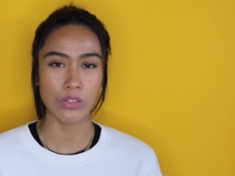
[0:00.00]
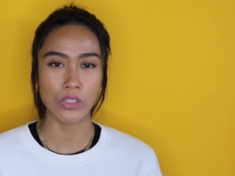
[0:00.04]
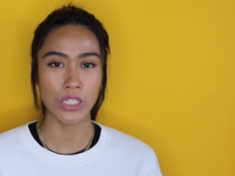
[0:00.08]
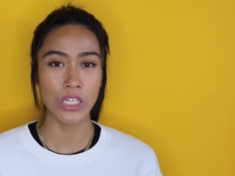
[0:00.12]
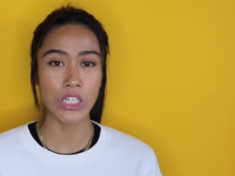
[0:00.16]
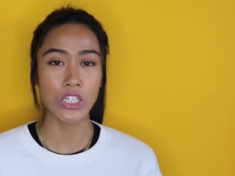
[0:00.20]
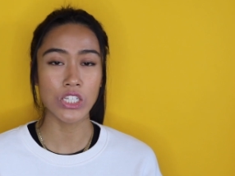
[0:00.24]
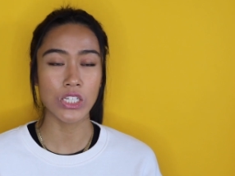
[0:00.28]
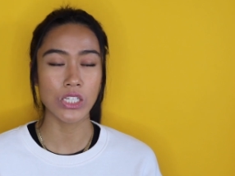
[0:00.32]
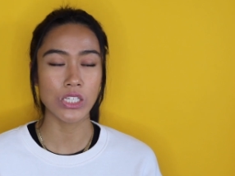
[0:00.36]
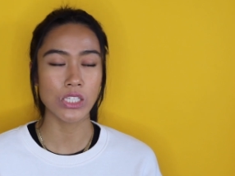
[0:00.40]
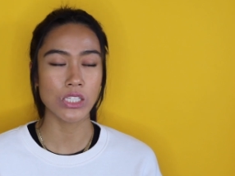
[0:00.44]

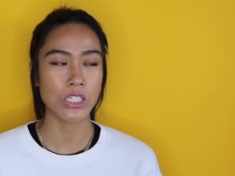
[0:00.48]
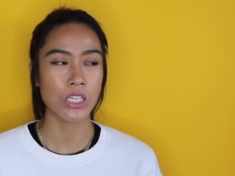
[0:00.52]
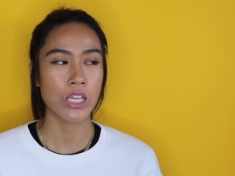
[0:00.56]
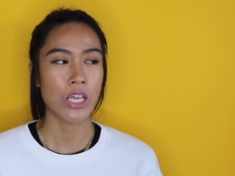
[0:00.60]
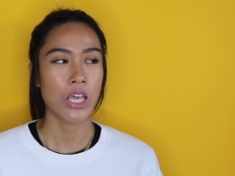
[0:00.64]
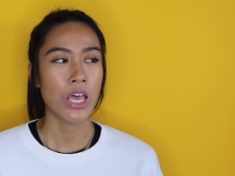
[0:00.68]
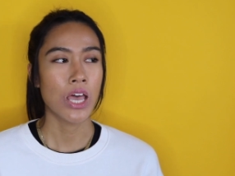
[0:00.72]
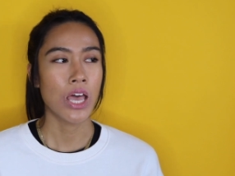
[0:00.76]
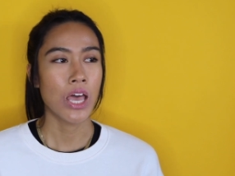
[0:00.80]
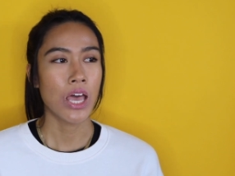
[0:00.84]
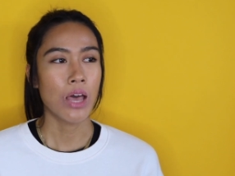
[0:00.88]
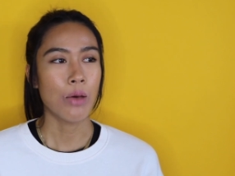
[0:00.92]
dishes,
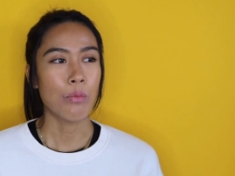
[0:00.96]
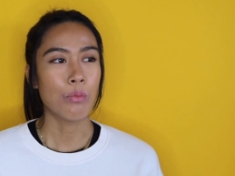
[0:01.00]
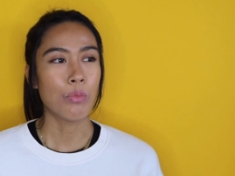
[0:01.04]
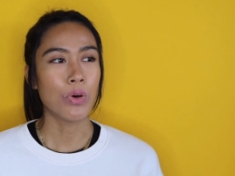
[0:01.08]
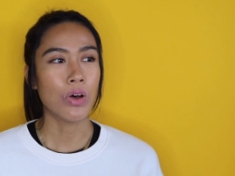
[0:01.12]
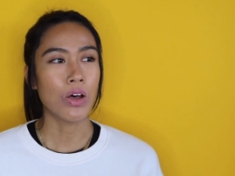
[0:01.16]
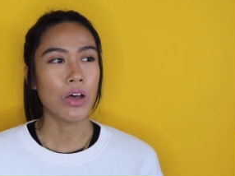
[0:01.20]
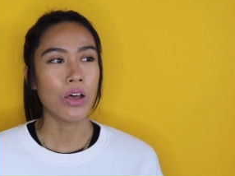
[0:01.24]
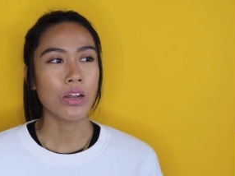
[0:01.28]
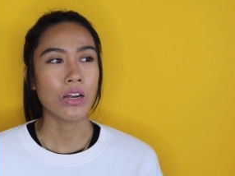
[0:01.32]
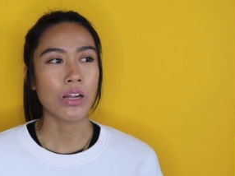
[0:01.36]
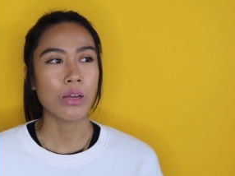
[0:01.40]

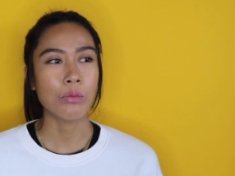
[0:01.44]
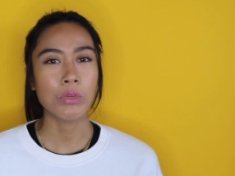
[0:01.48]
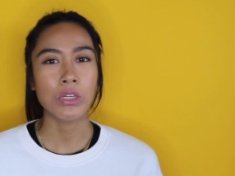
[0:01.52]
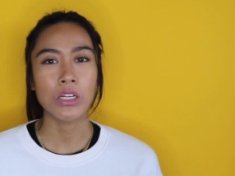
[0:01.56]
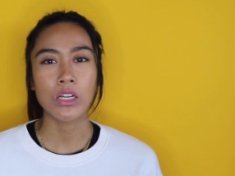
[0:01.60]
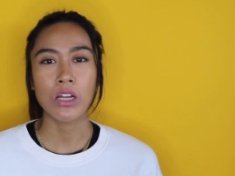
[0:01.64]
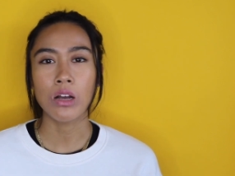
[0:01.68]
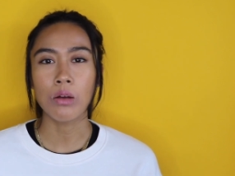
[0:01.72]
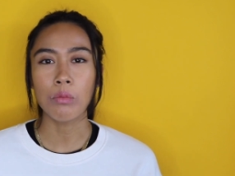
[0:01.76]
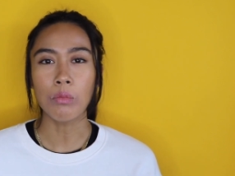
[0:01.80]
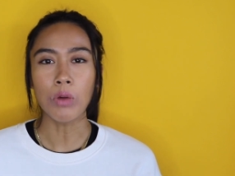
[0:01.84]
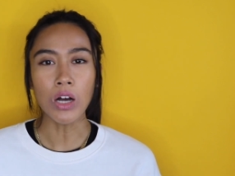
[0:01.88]
but I
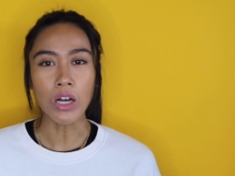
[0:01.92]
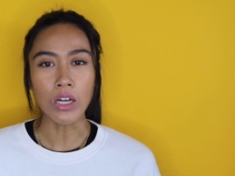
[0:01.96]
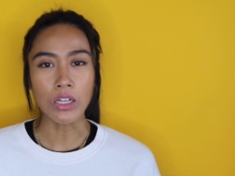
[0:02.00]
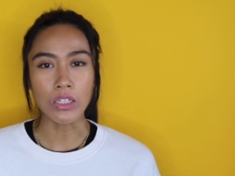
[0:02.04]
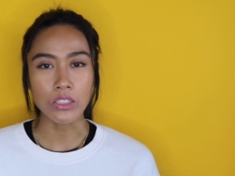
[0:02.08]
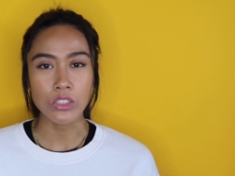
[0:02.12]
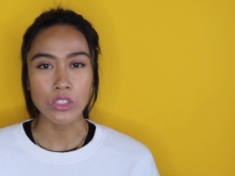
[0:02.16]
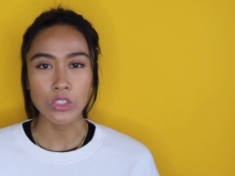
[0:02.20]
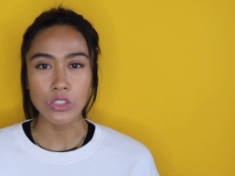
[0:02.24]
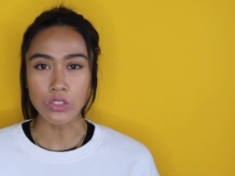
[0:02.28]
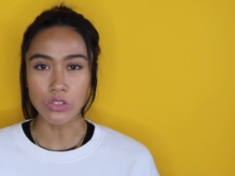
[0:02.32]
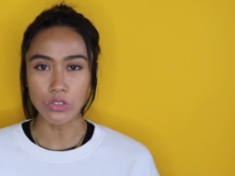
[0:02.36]
mean, come
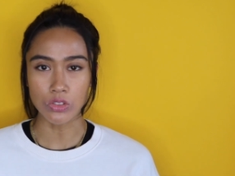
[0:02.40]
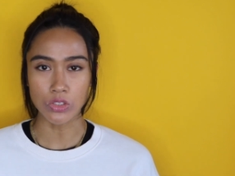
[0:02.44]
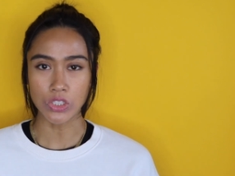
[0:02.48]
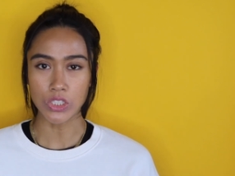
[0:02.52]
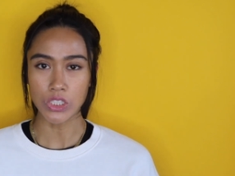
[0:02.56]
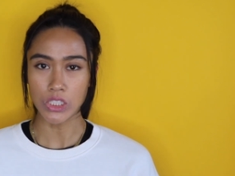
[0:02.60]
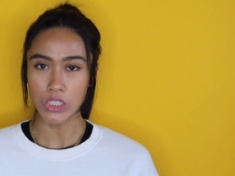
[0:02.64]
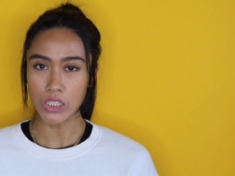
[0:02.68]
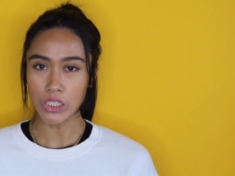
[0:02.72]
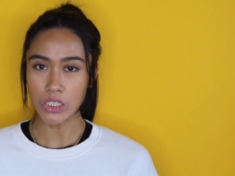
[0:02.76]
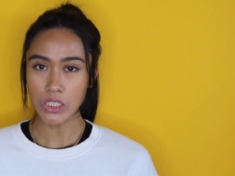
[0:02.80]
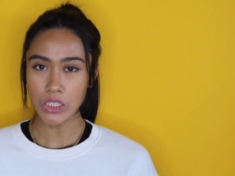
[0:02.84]
on,
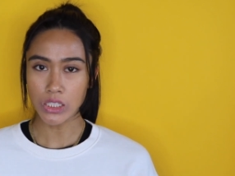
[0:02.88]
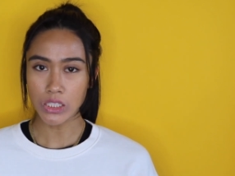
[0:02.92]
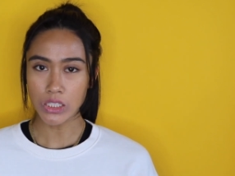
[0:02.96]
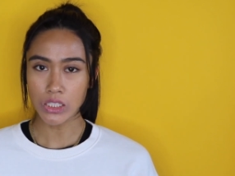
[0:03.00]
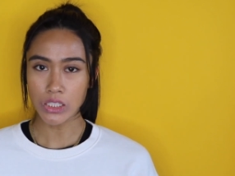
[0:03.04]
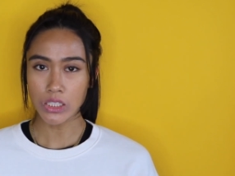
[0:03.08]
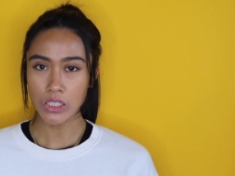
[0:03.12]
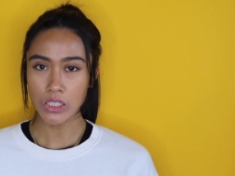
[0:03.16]
sushi,